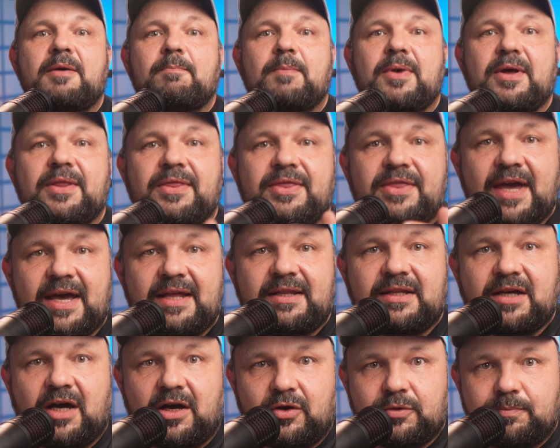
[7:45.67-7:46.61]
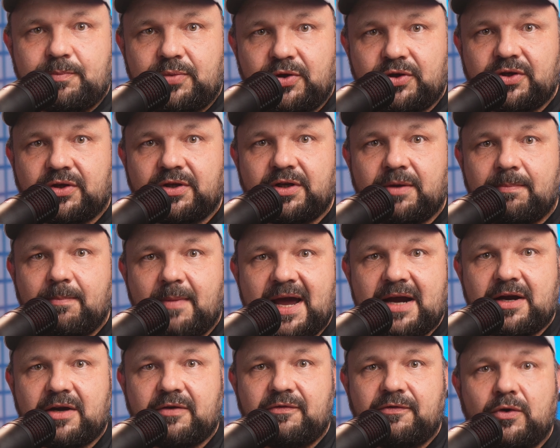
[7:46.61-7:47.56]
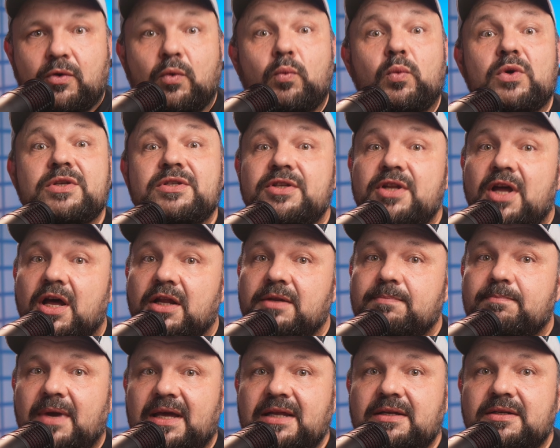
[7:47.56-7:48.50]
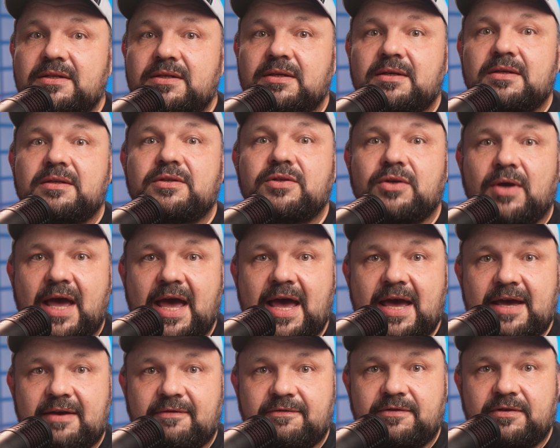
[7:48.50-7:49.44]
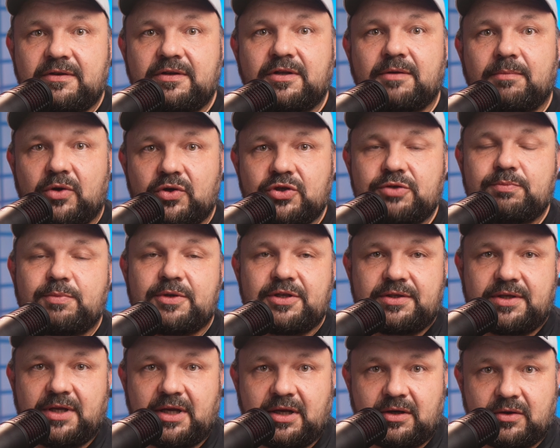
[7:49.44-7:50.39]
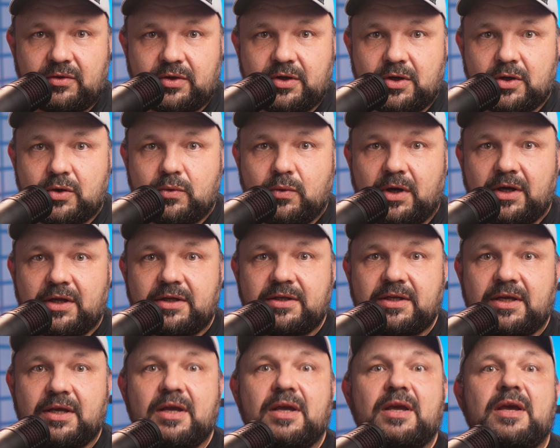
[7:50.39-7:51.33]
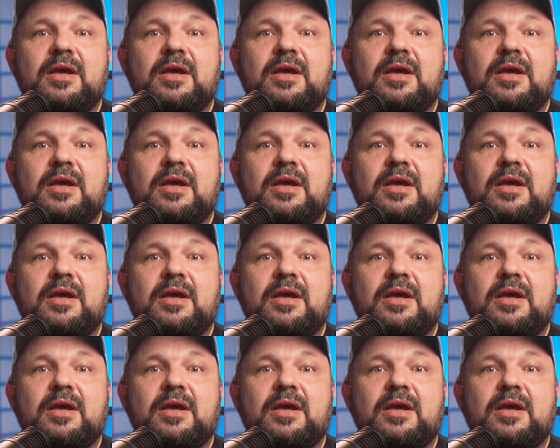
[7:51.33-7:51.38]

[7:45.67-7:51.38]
but that output on the microphone was not meant to have the most pristine audio quality,